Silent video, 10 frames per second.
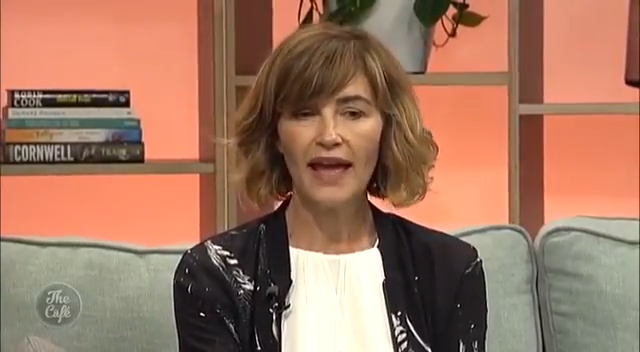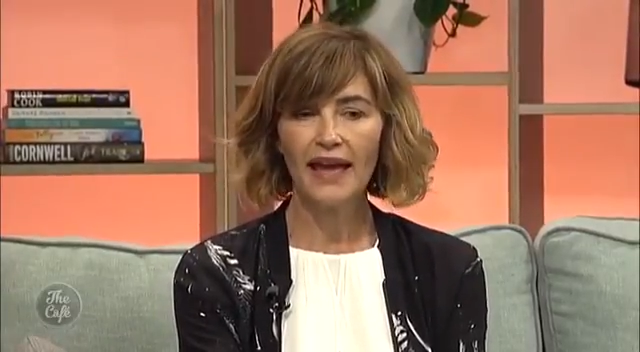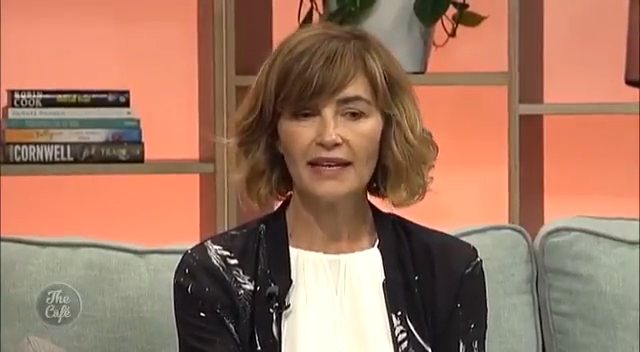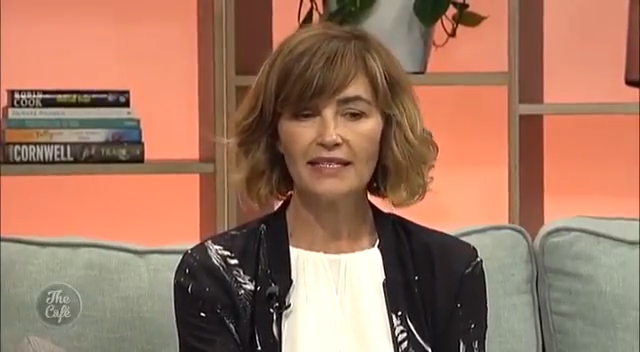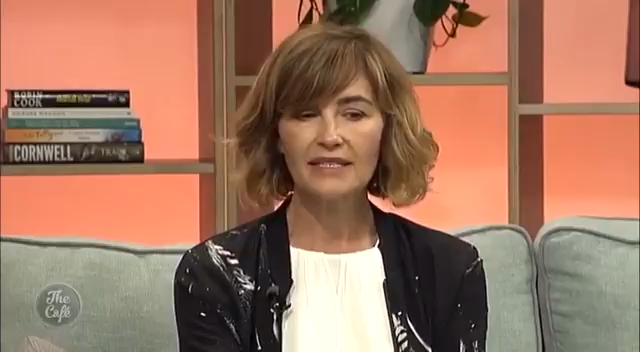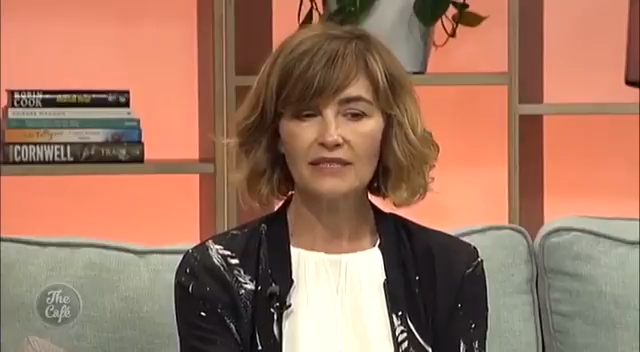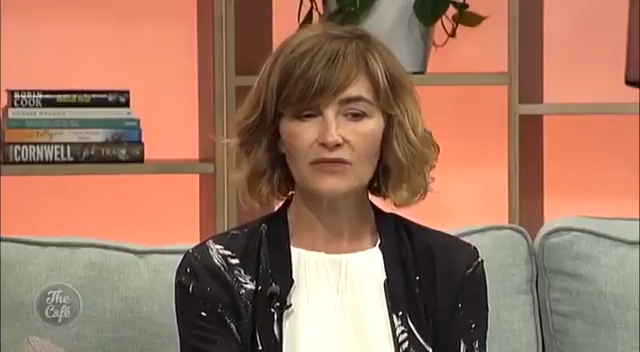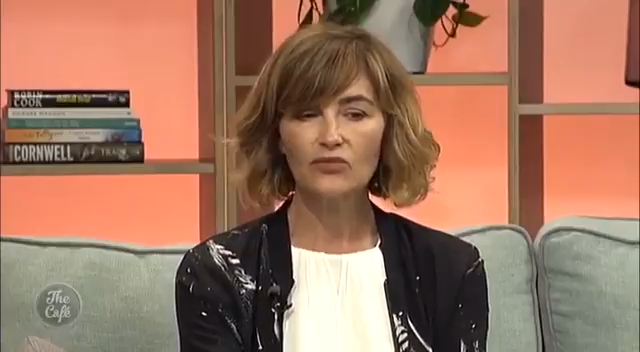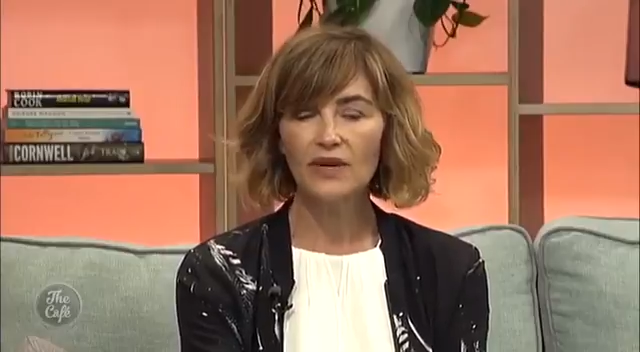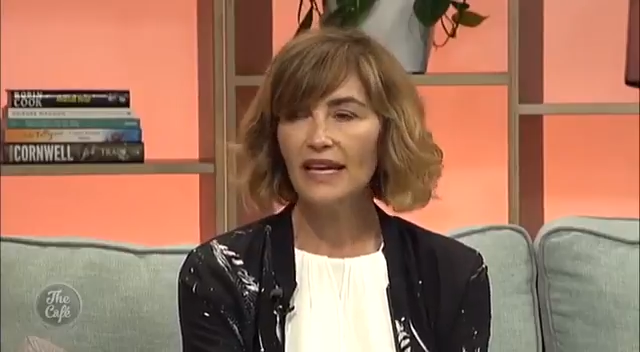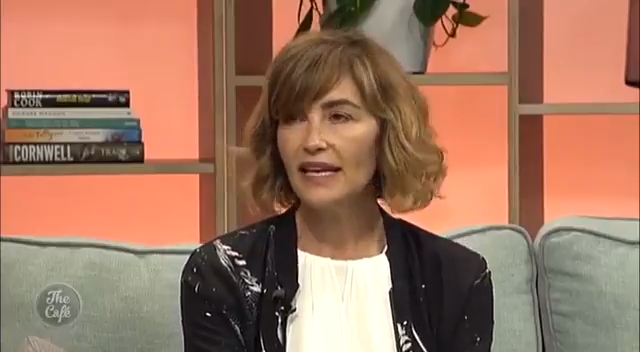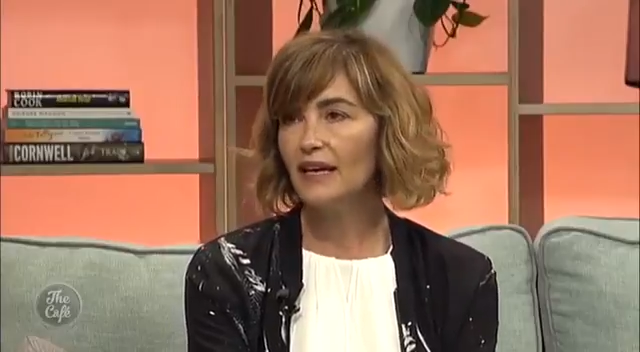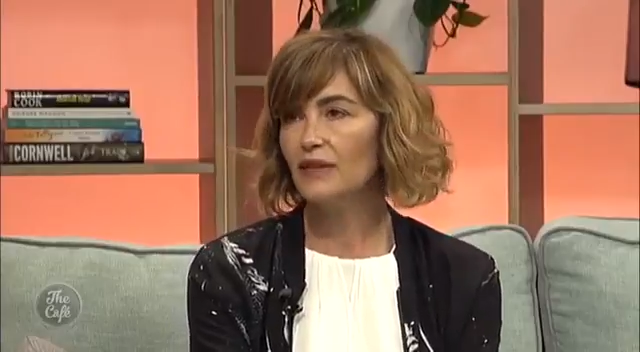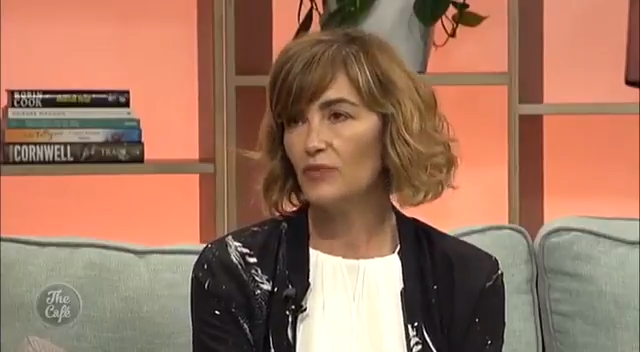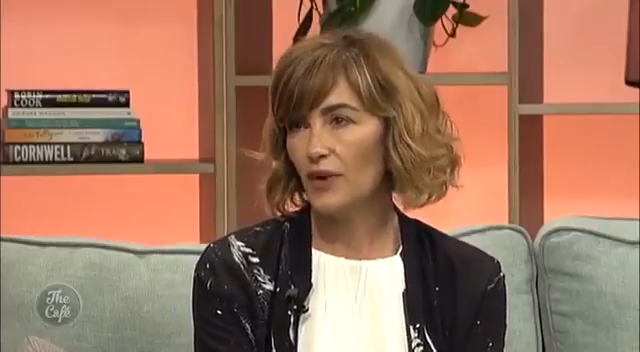and really
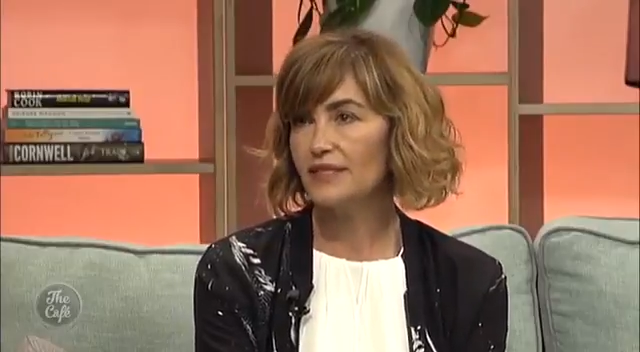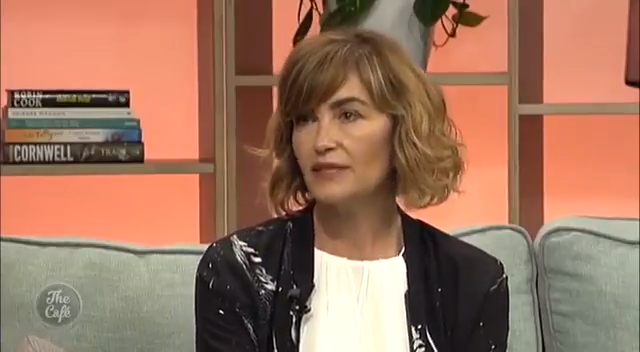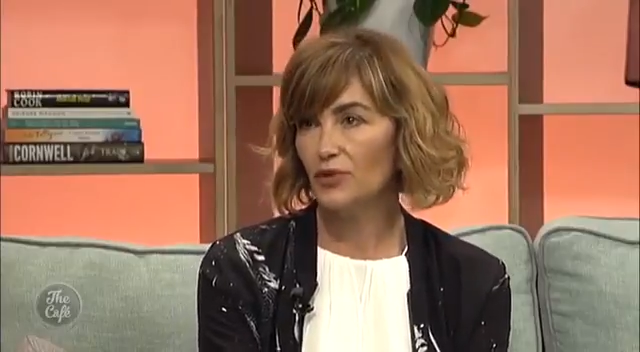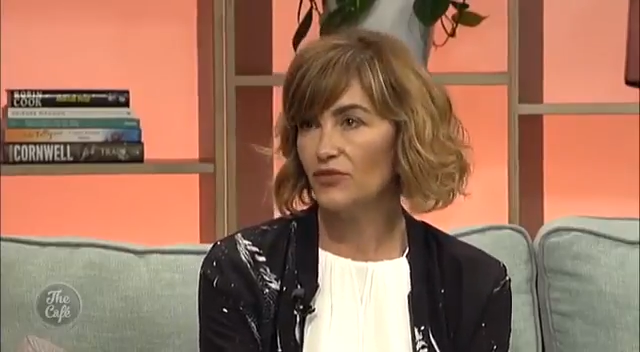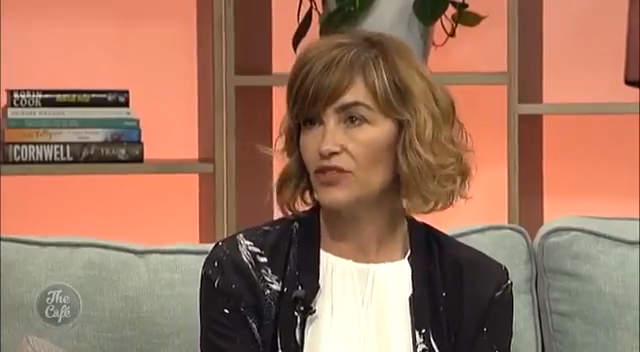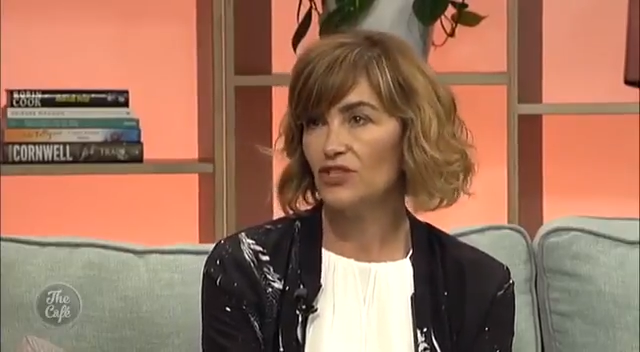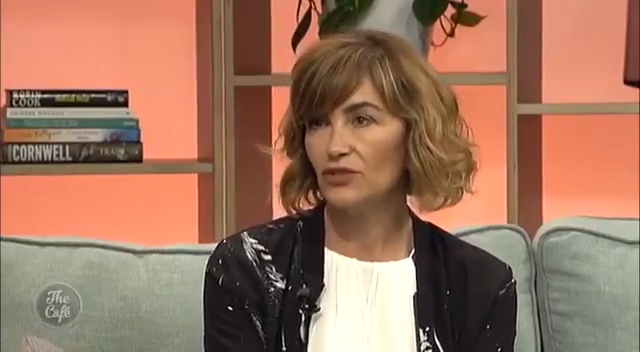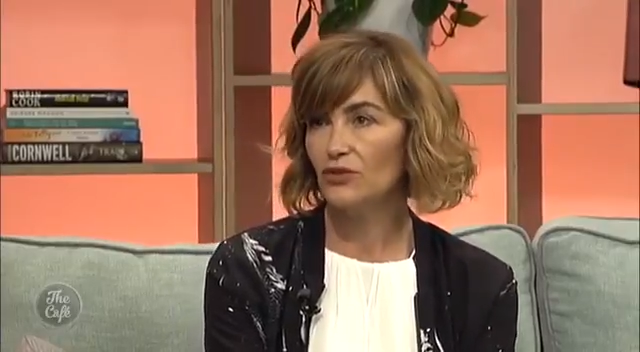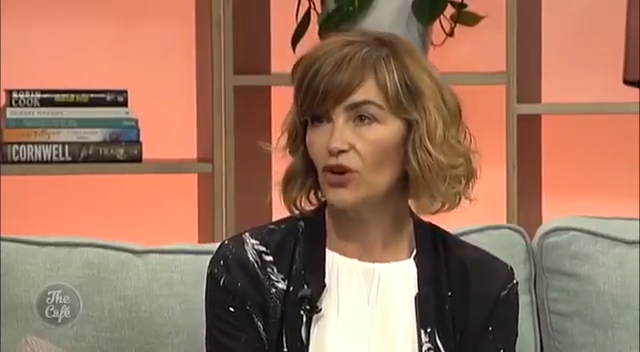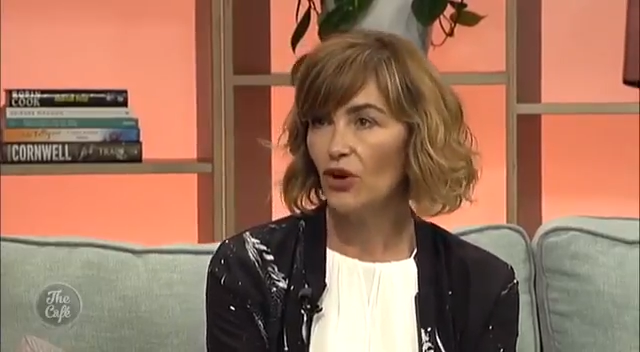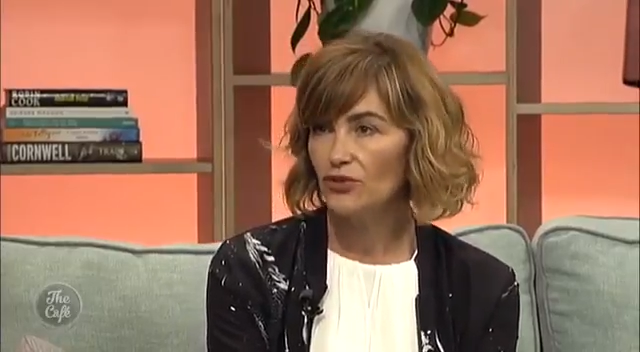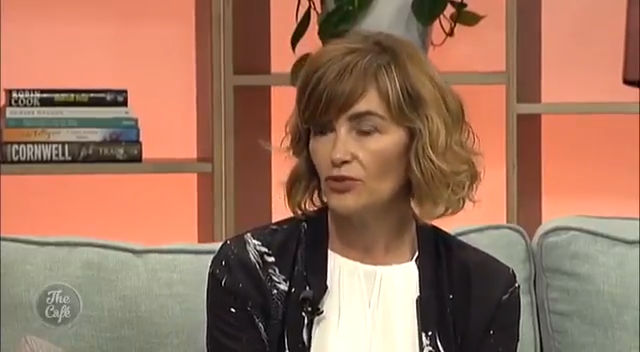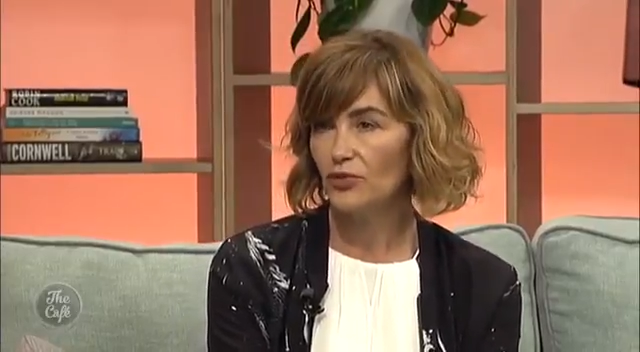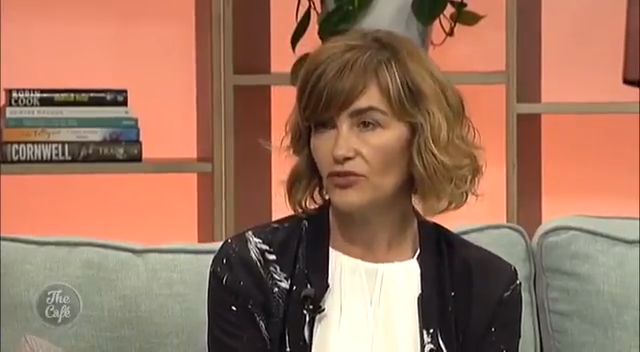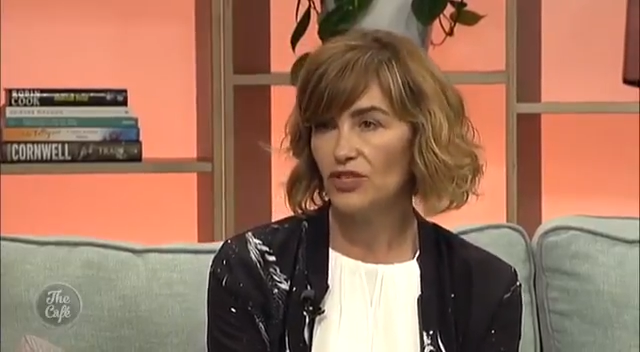embrace a professional. Go to
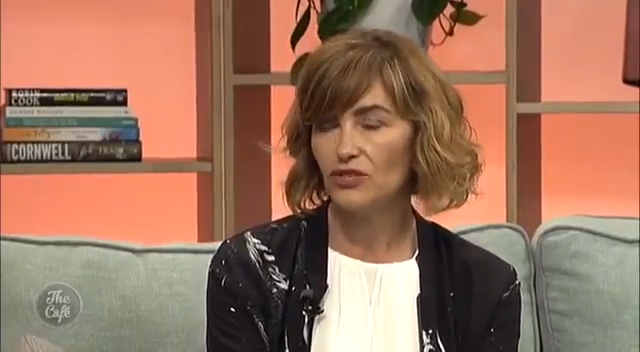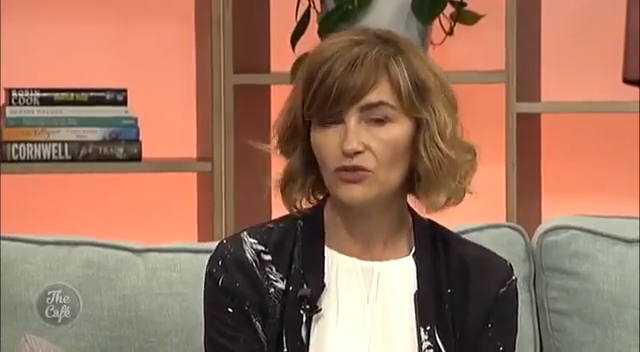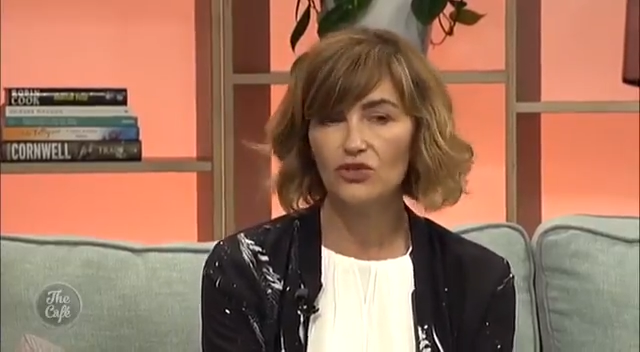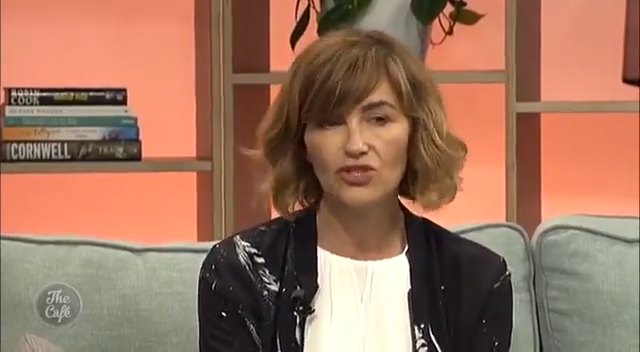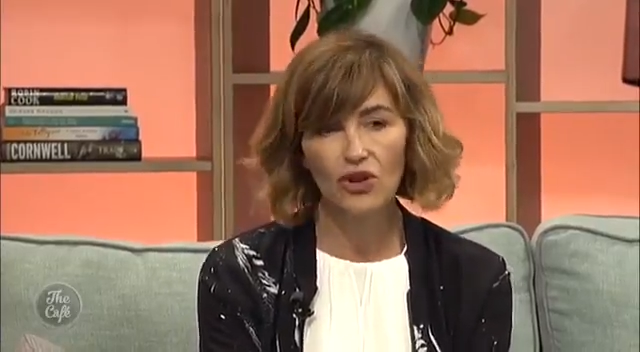a professional.